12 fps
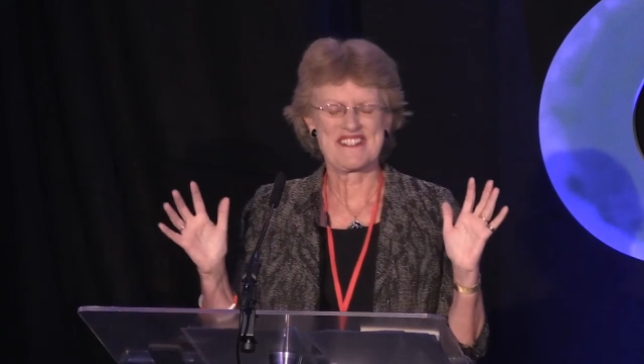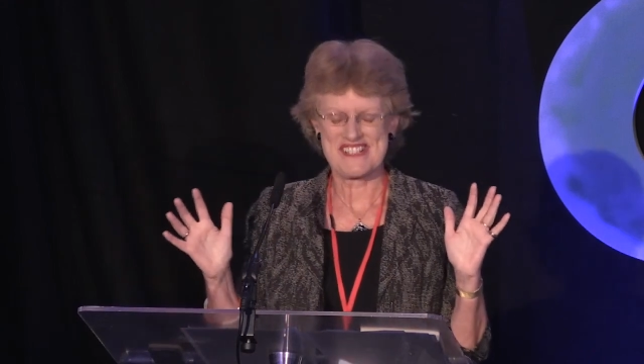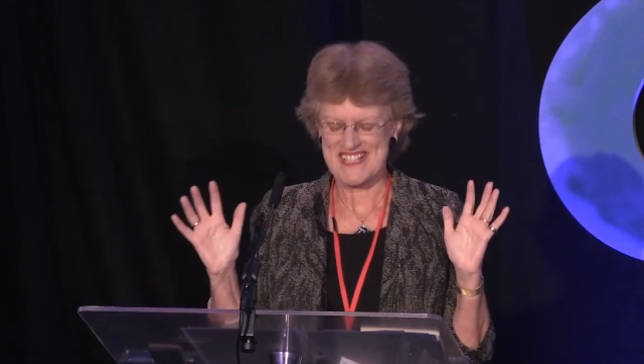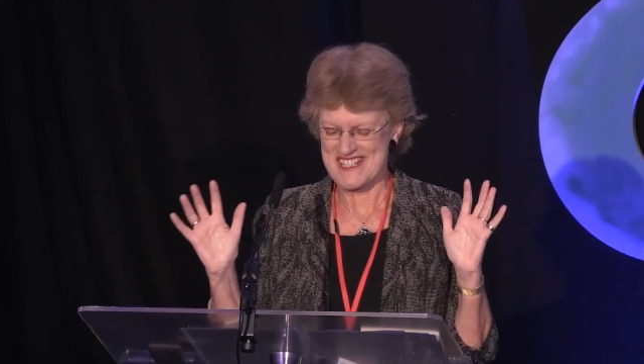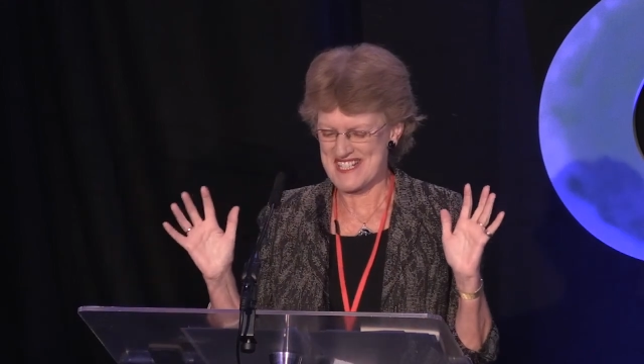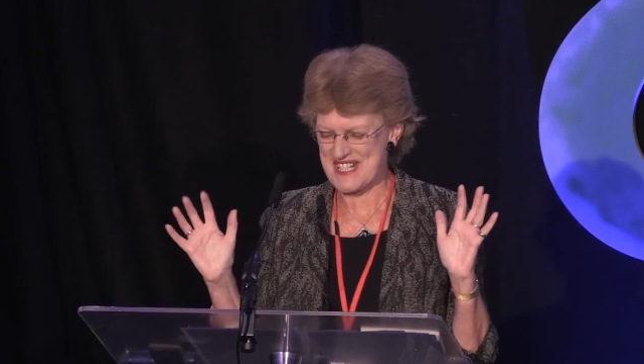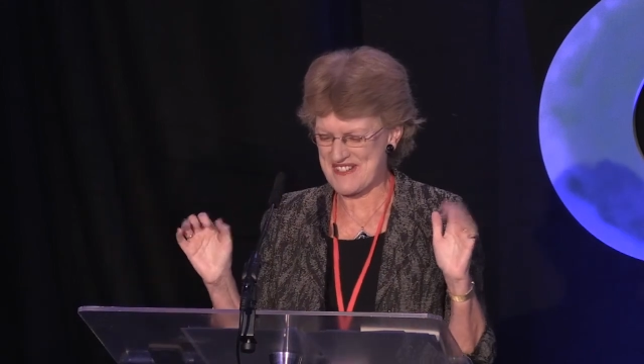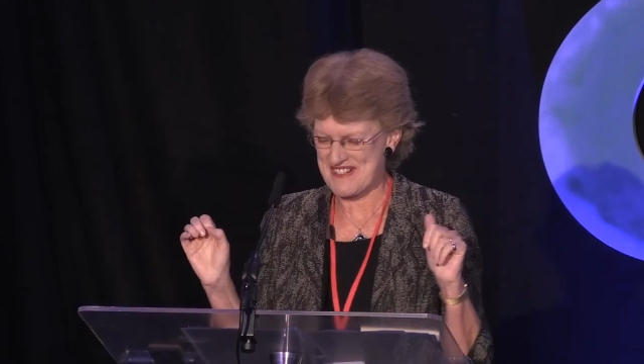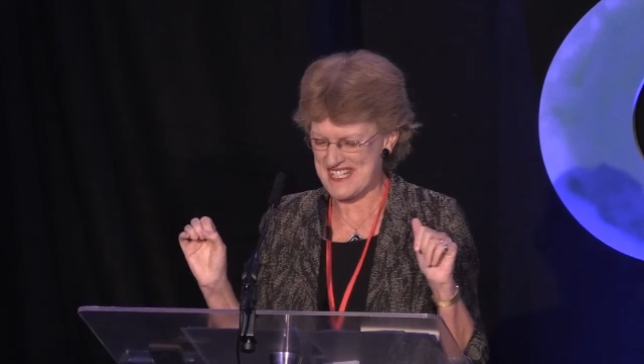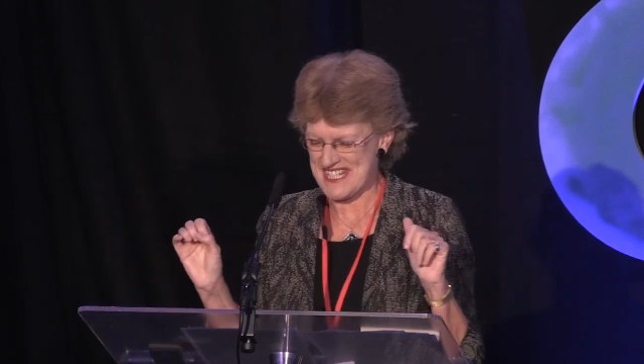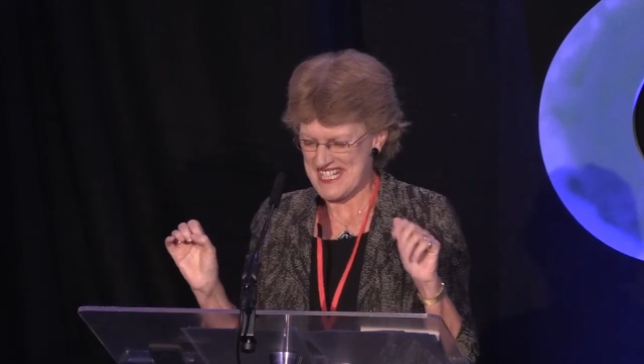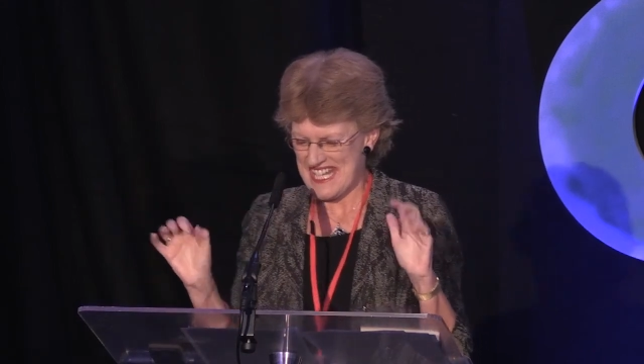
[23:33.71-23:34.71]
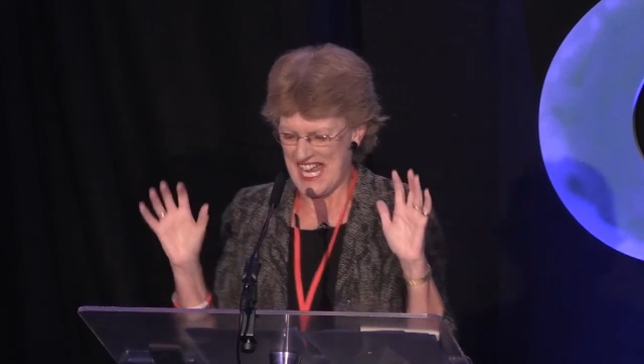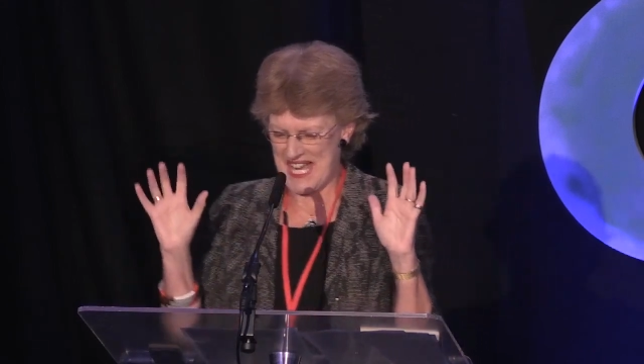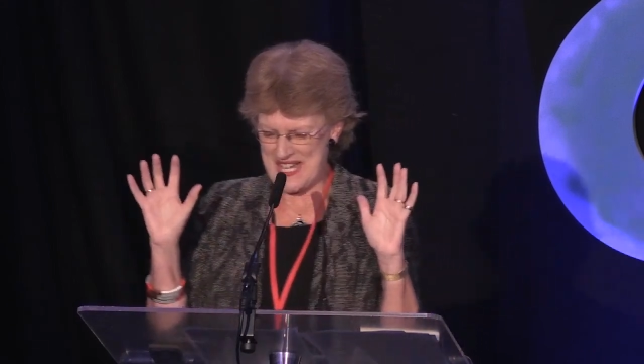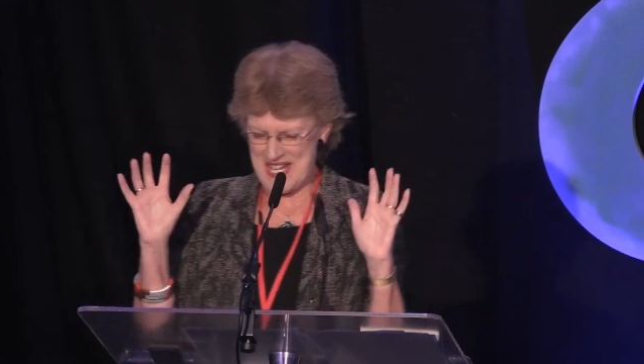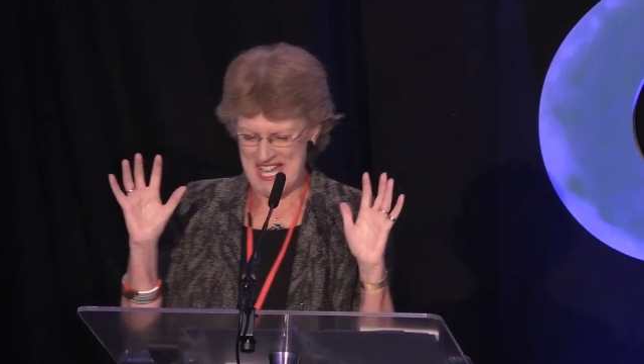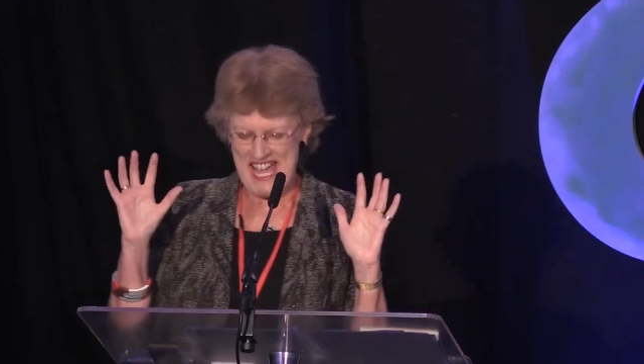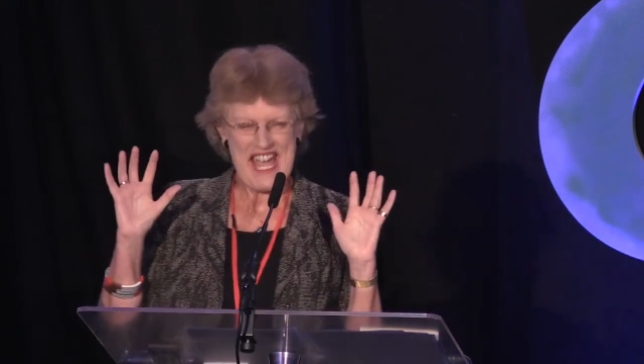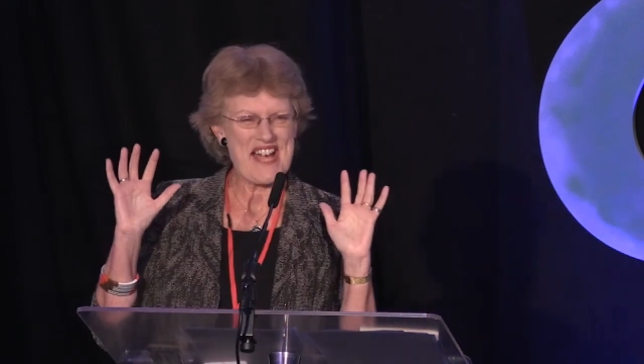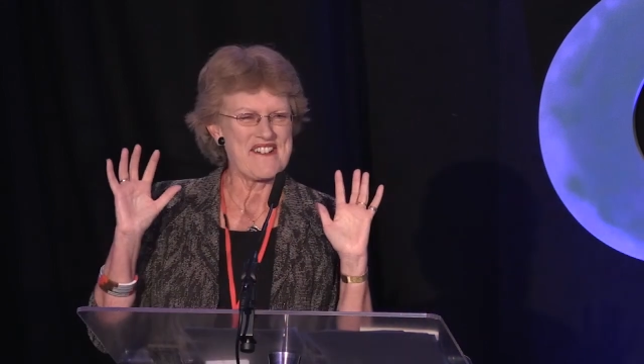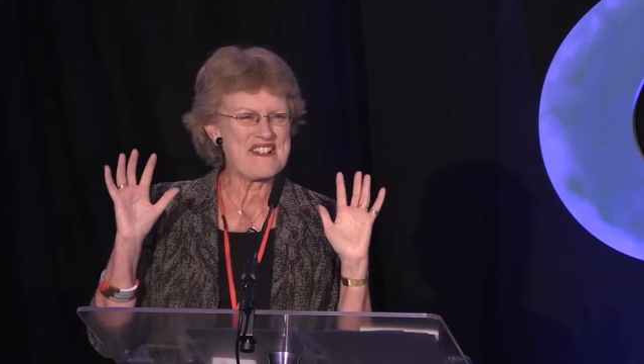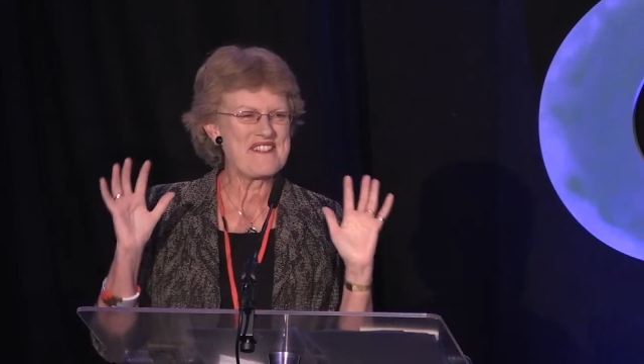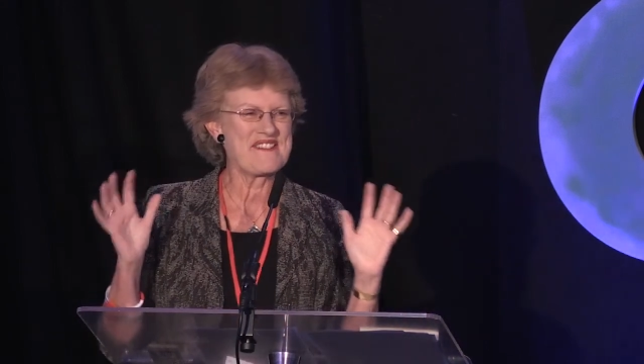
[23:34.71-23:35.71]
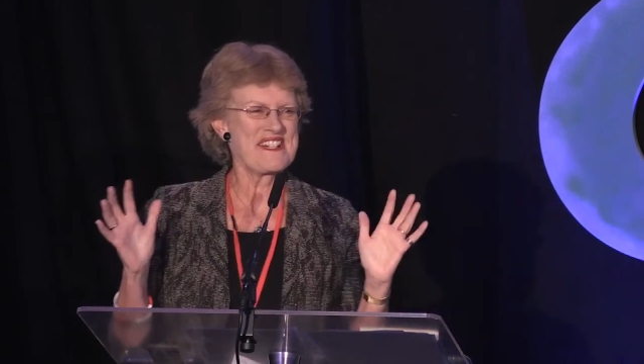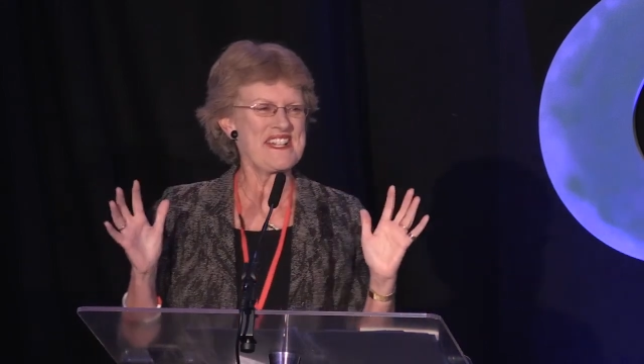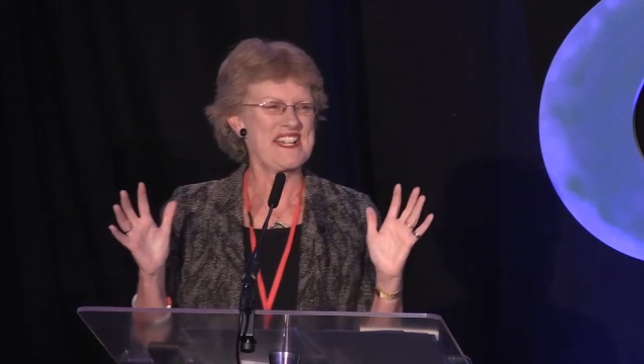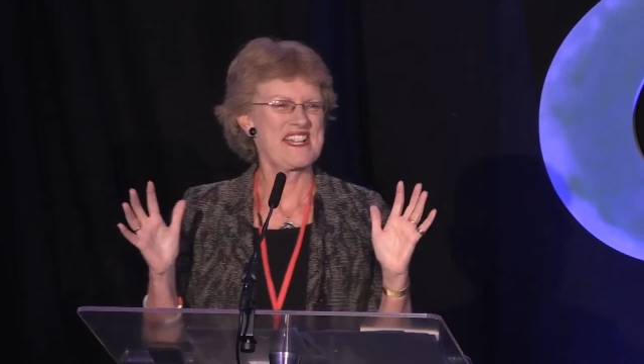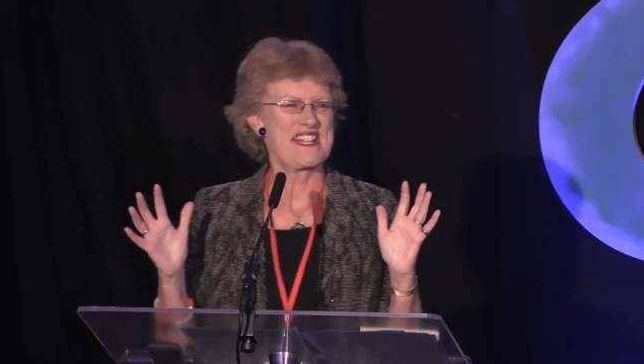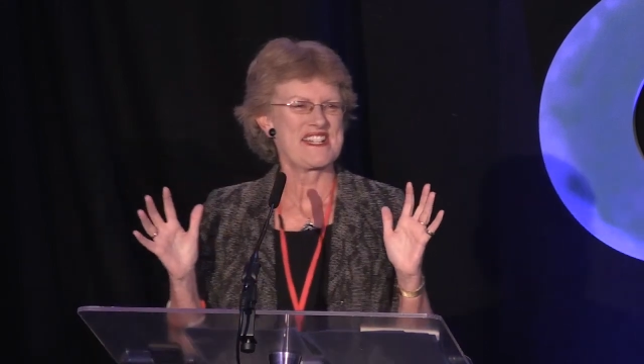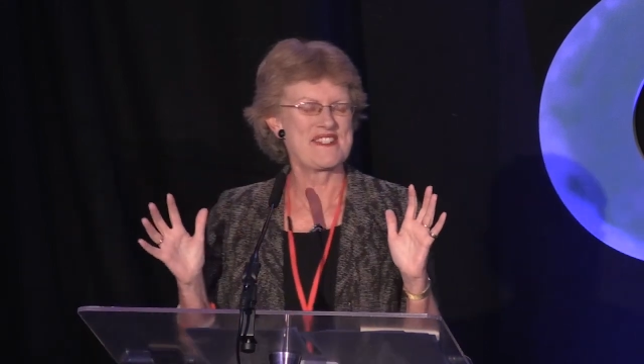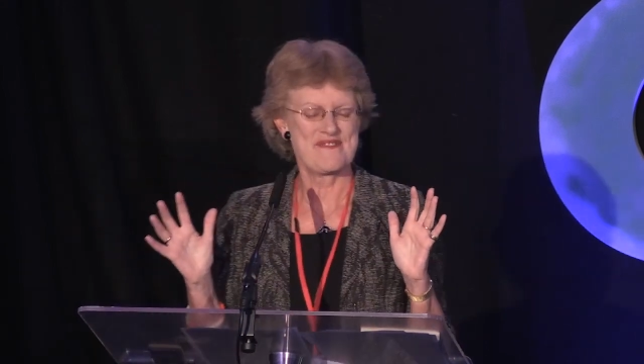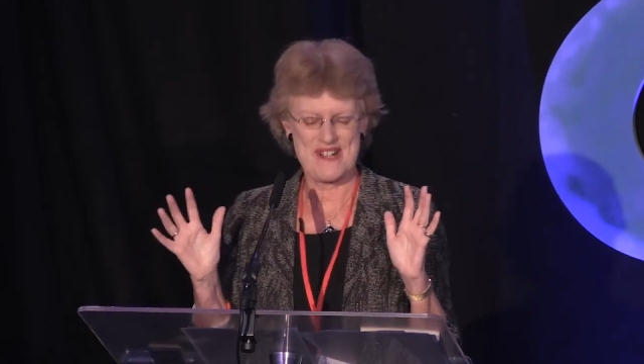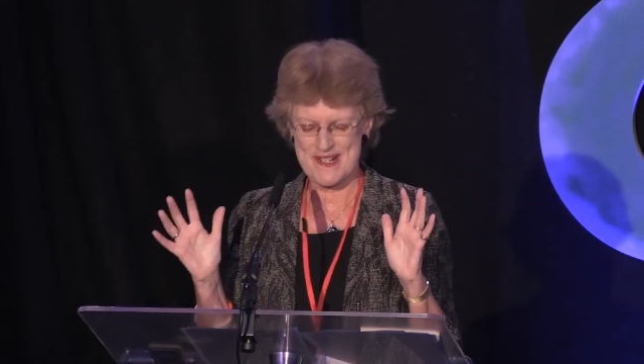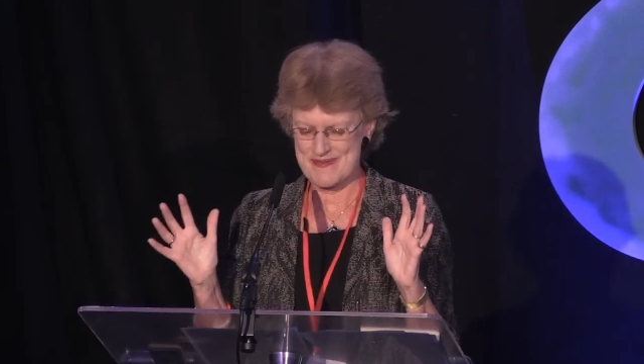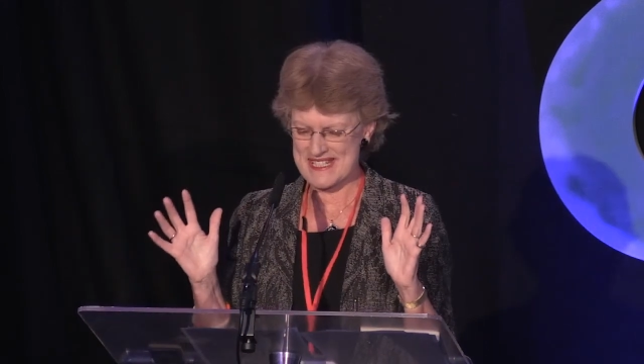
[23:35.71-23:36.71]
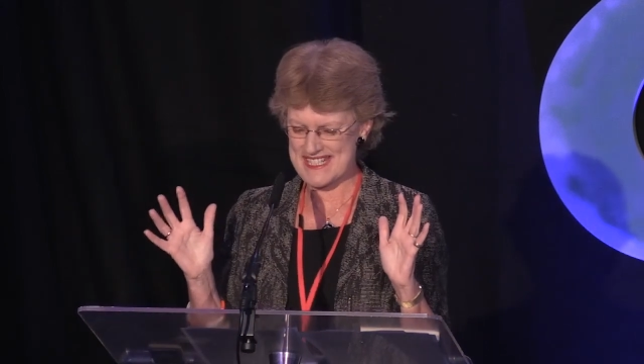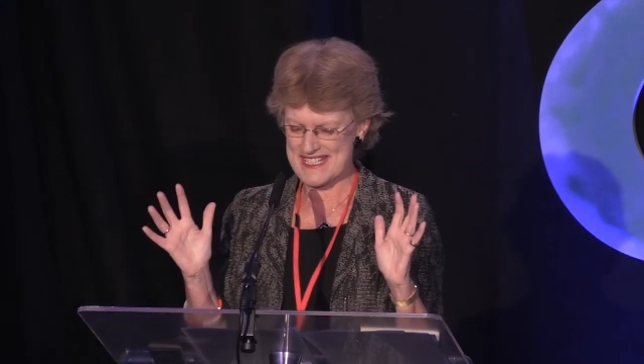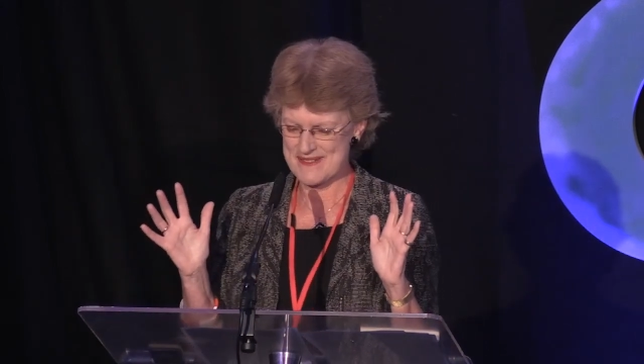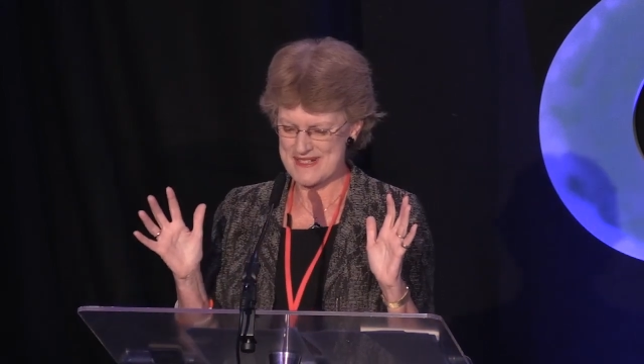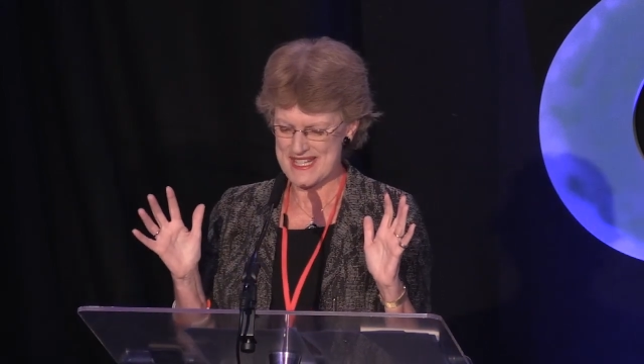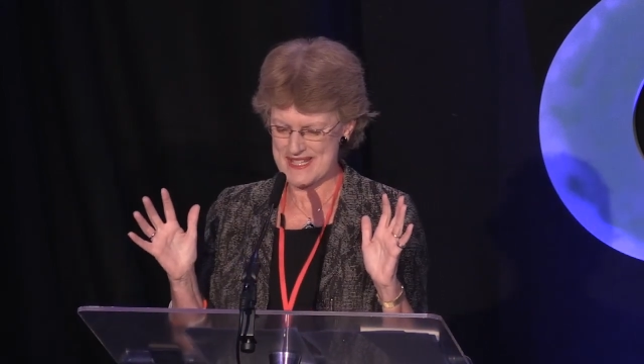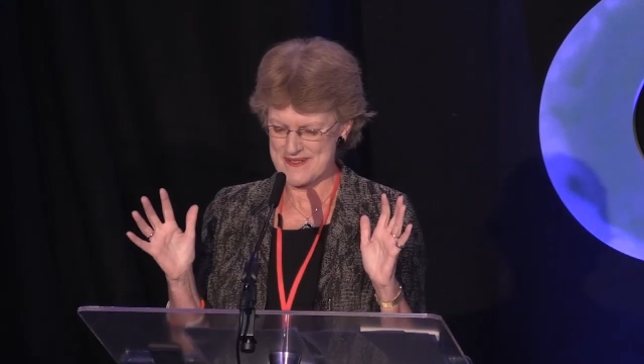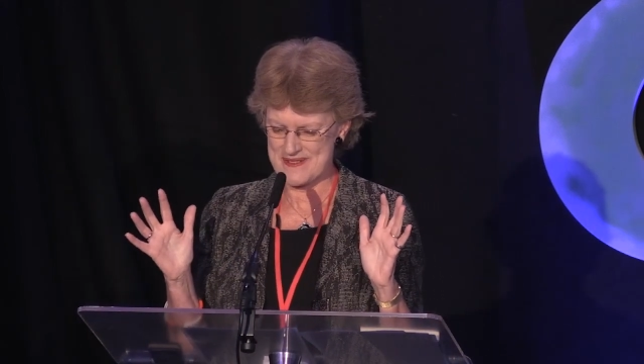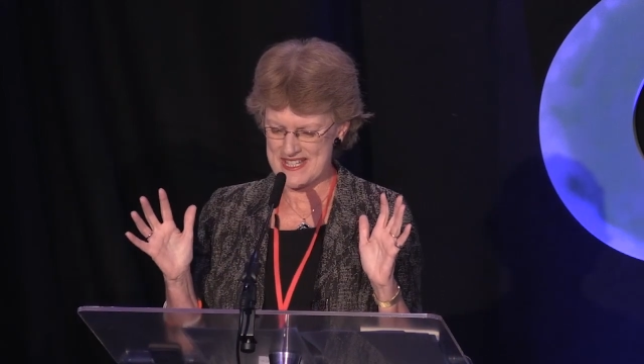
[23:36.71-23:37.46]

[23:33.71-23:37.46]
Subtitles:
environmentally aware